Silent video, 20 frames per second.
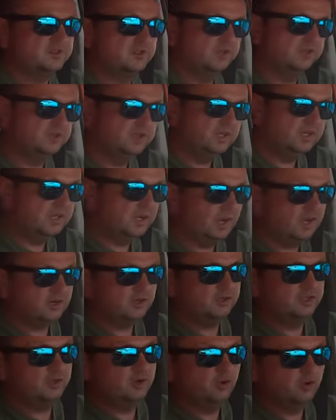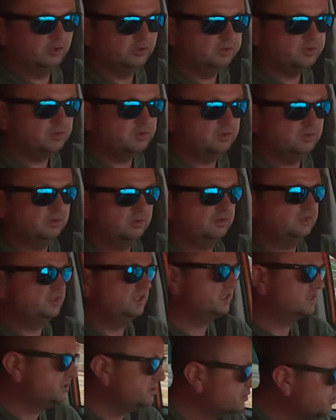so the car gonna hold you.
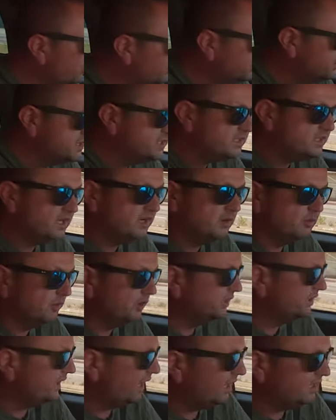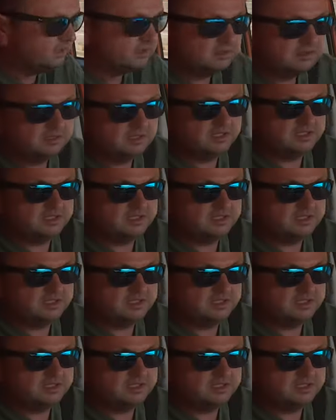Just hold the steering wheel tight.